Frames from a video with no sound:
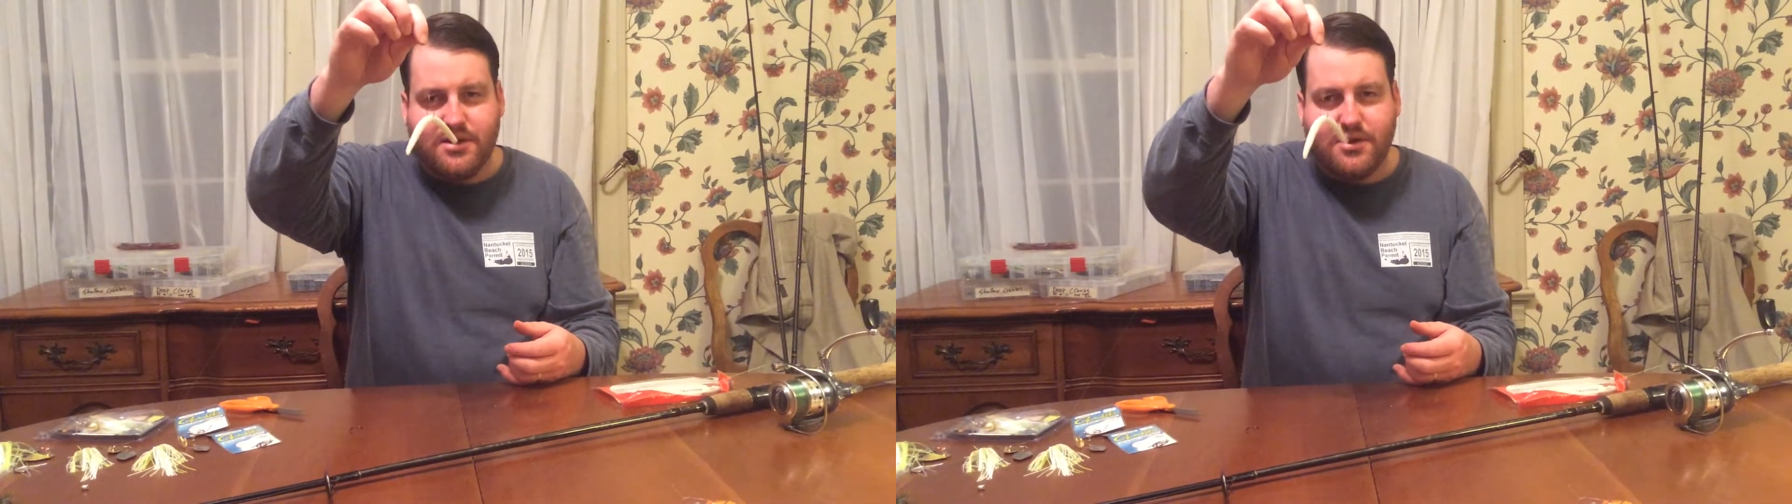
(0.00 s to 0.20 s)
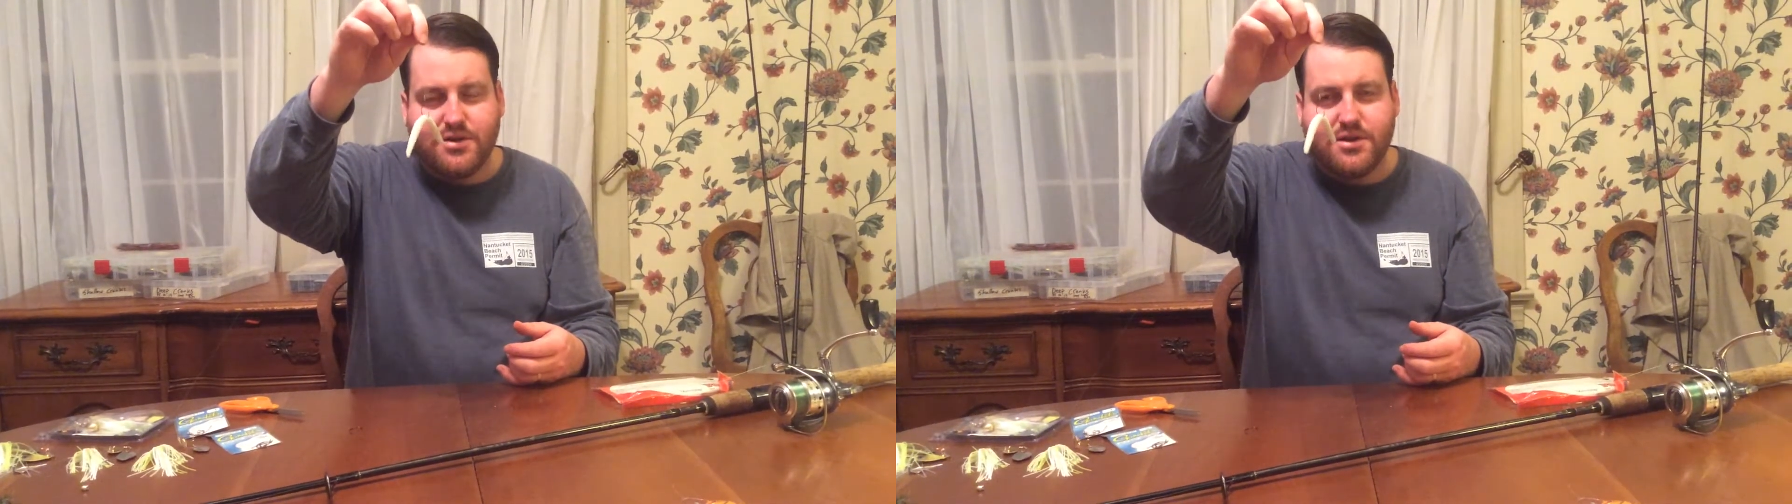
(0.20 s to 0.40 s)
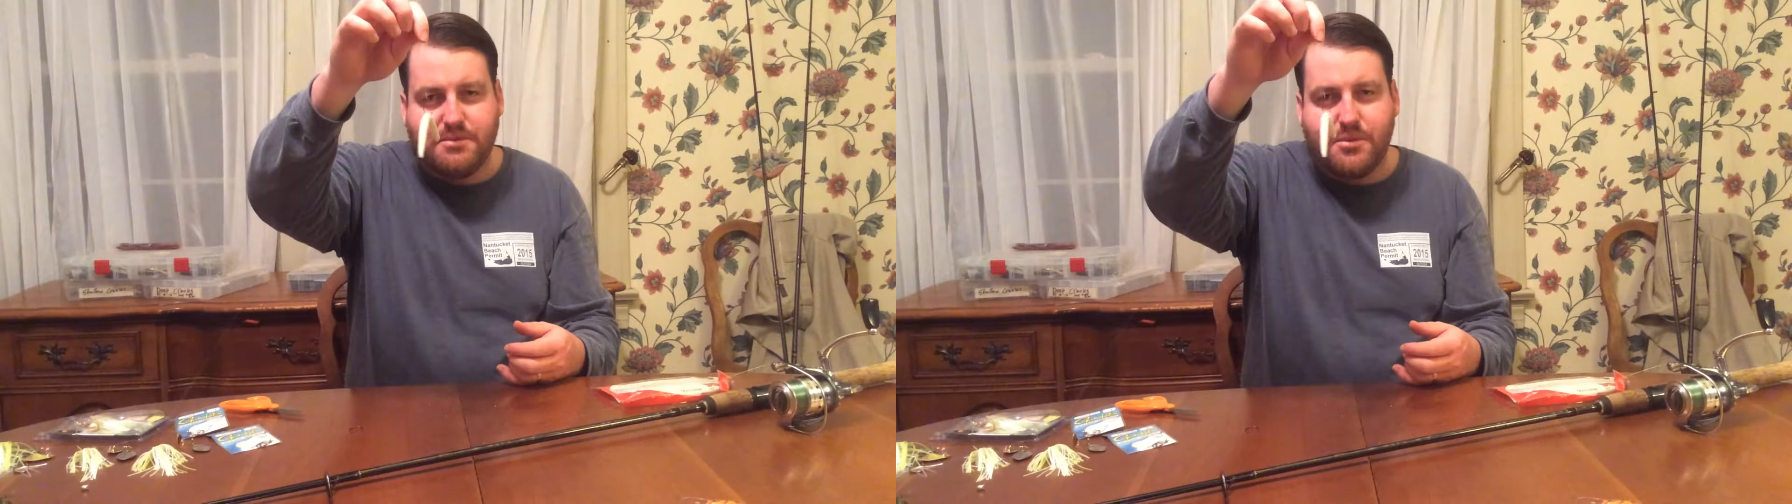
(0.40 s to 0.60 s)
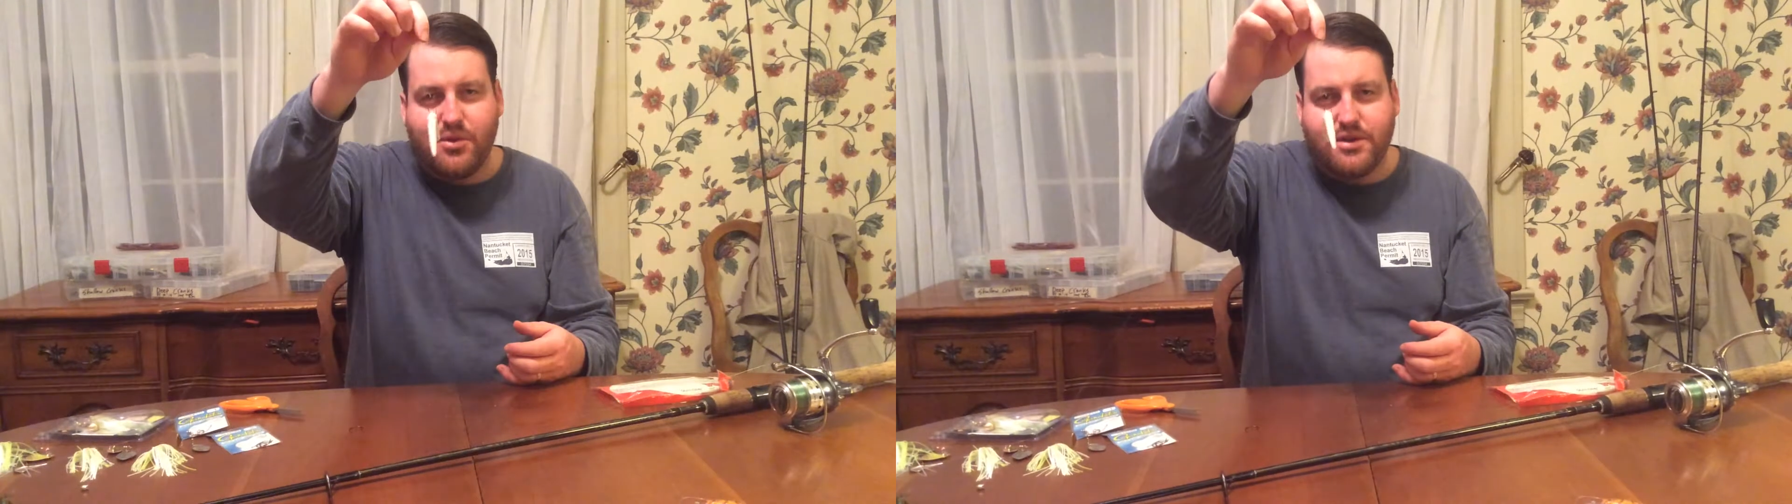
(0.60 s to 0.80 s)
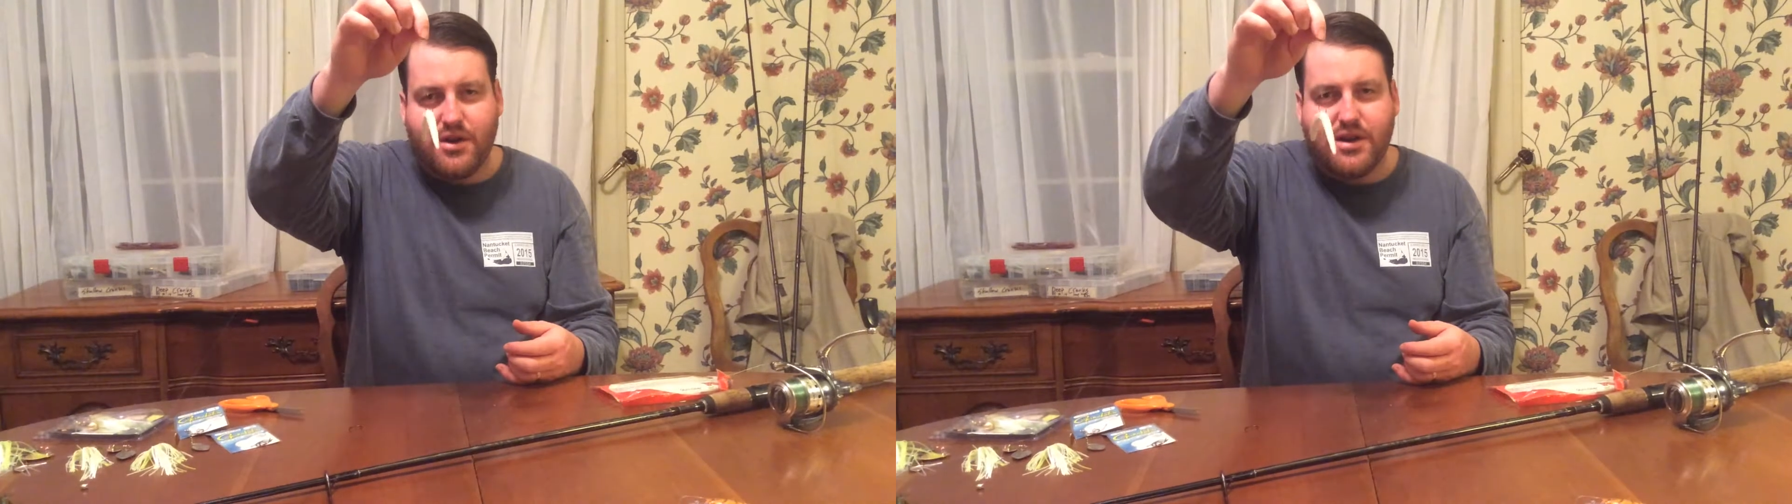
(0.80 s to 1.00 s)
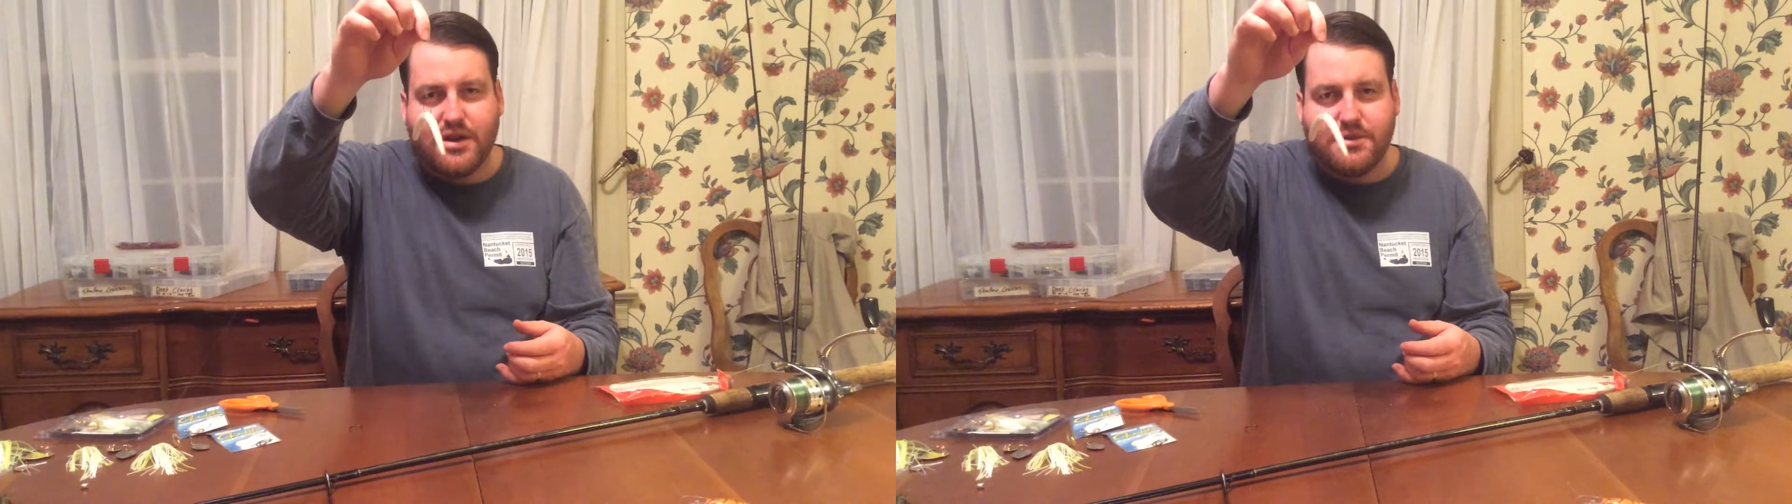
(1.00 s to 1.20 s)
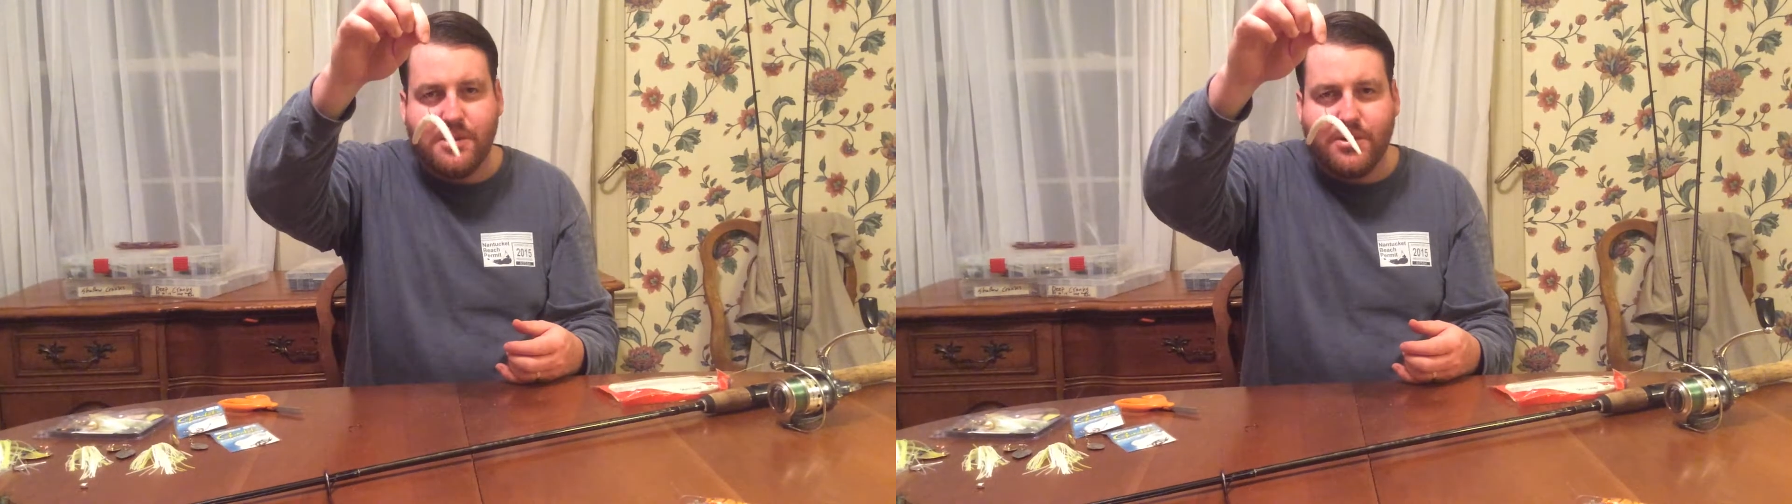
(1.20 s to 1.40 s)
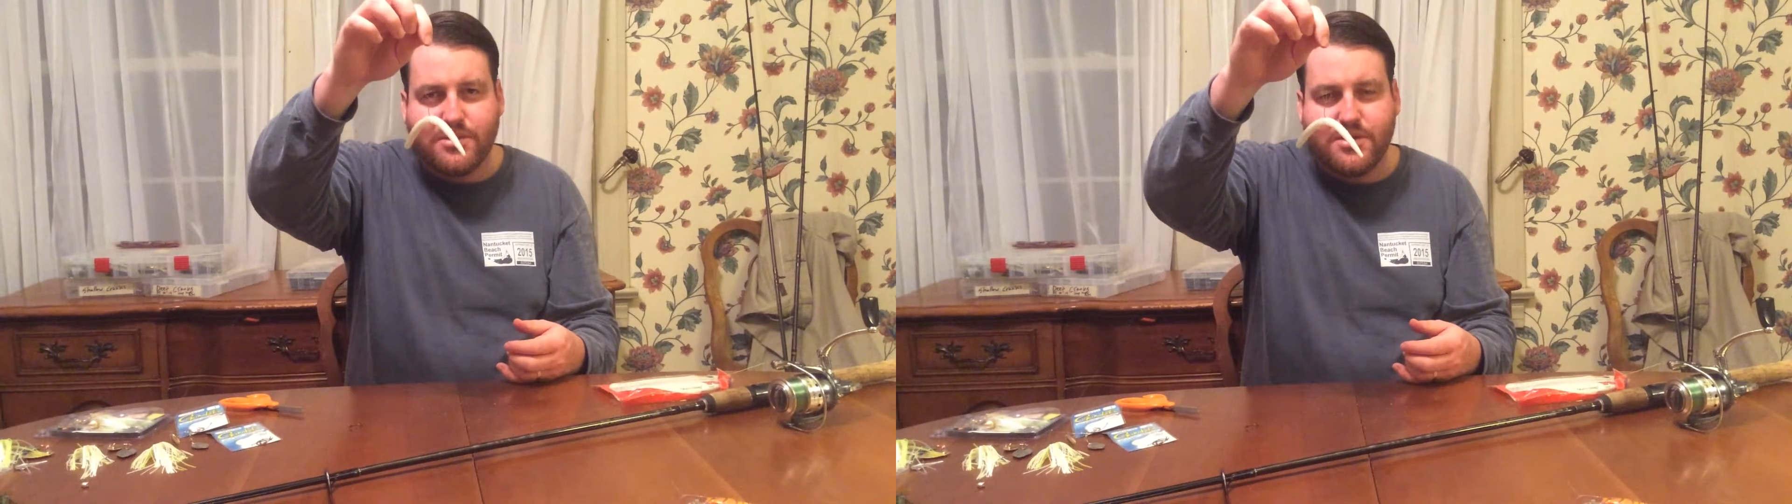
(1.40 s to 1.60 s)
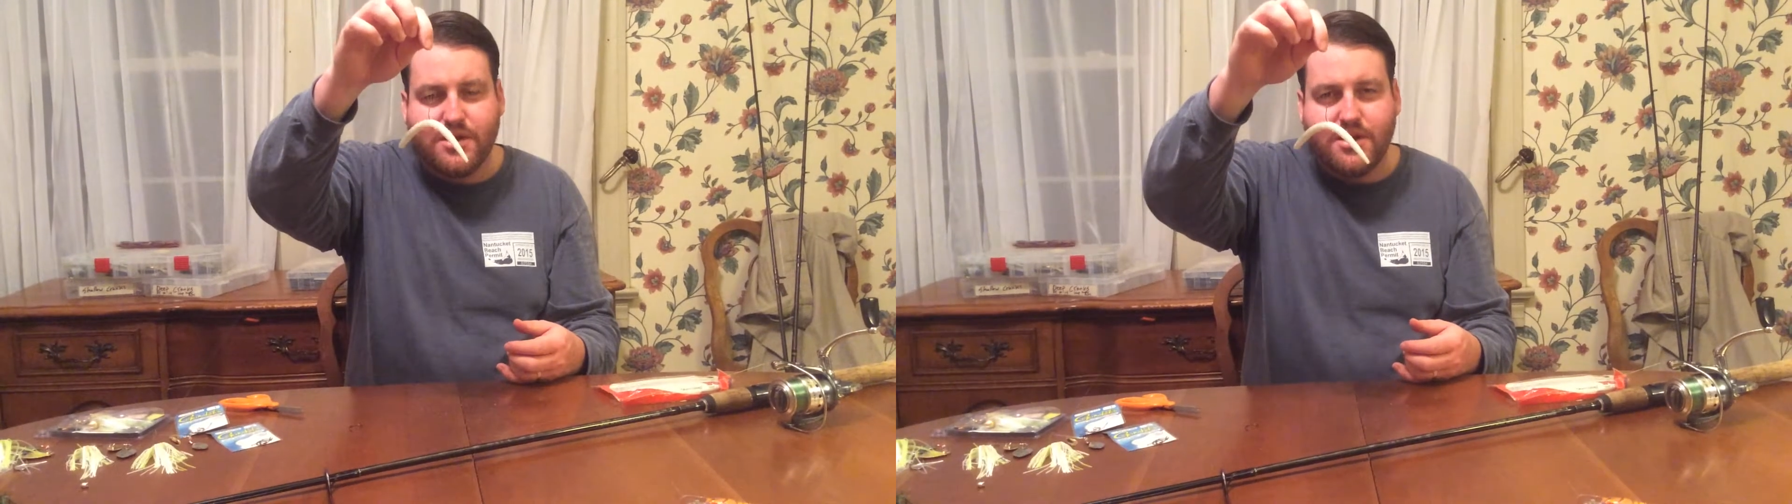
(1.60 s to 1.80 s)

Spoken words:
the point's already exposed.